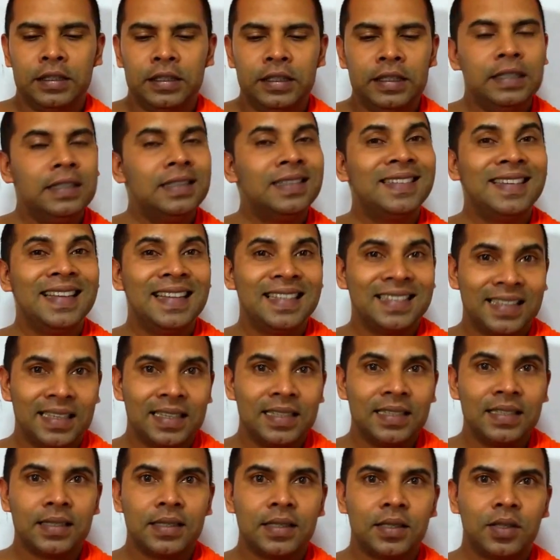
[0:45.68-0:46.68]
these
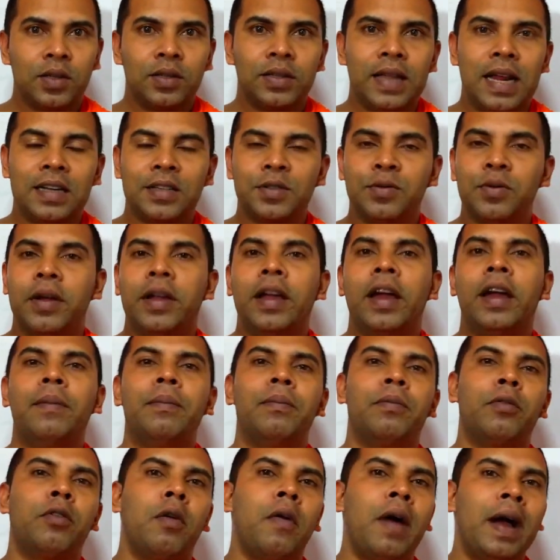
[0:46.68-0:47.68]
lessons, so that's why
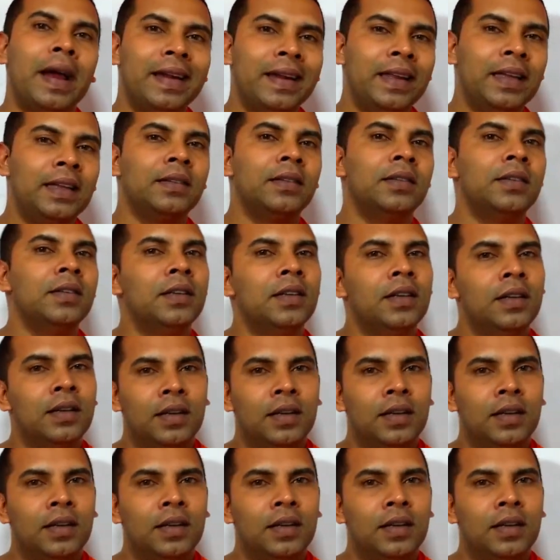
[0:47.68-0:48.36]
I'm providing